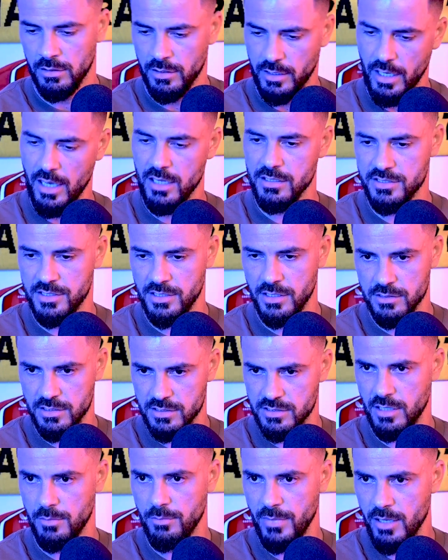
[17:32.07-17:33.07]
KL
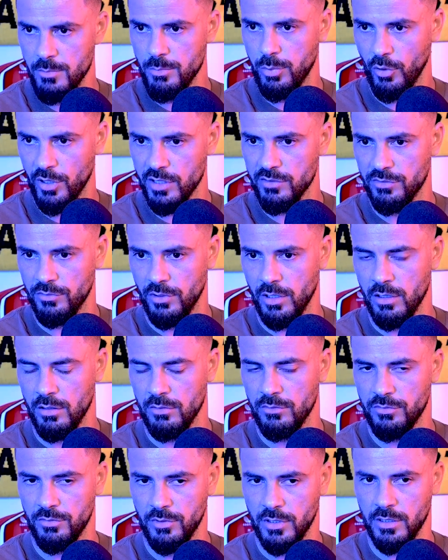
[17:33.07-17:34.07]
City is the main point
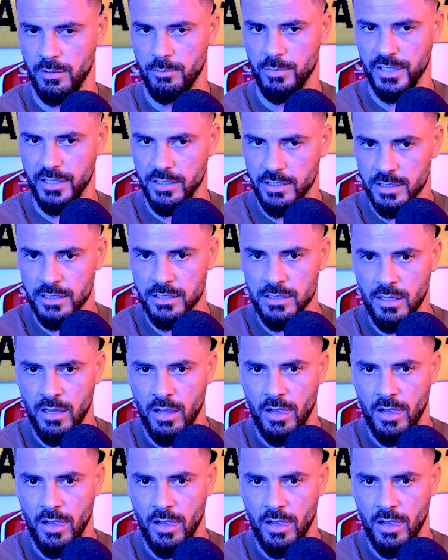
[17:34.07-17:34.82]
for the beginning.